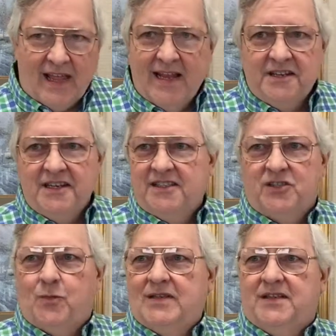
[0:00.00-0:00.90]
And
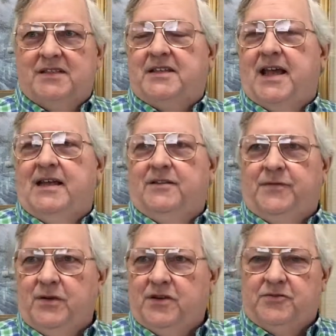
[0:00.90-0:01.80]
Jesus wasn't saying that
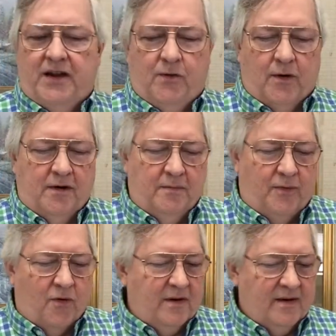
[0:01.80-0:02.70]
food and drink weren't
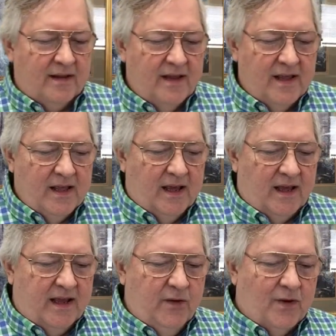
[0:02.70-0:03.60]
important.
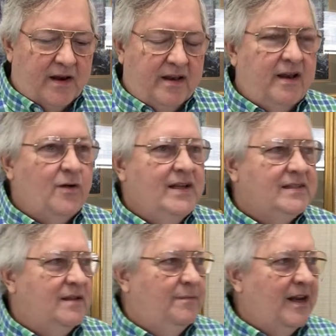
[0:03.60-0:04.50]
Uh, he wanted to know
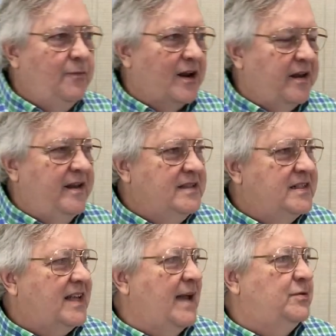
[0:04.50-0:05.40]
his, but he wanted his
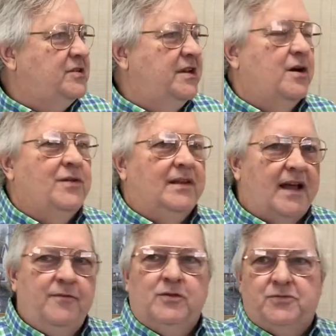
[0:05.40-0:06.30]
disciples to know that
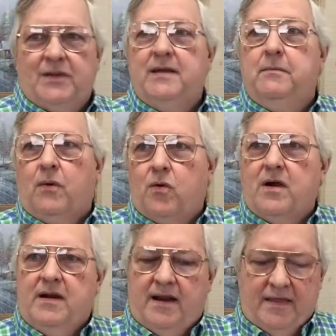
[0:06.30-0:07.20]
life was really
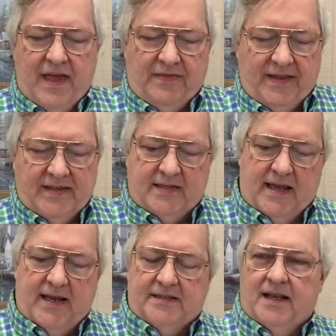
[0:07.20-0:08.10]
more than these
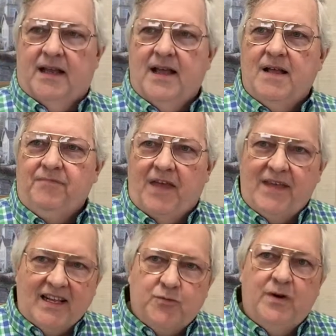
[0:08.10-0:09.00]
things. And and
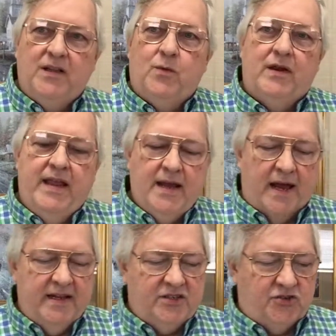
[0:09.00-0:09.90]
that's really where he
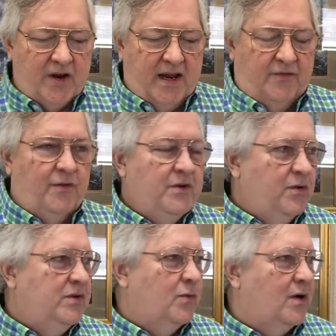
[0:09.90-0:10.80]
got his strength from,
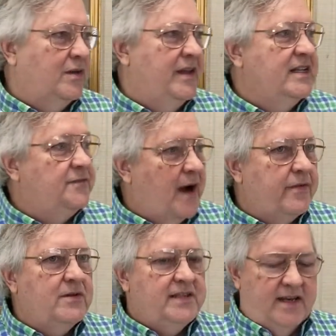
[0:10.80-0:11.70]
doing the work that his
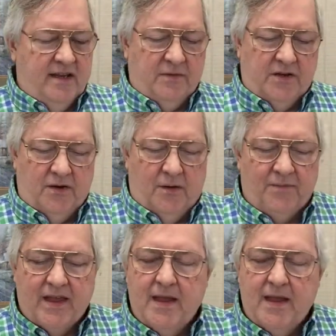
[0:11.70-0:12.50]
Father sent him to do.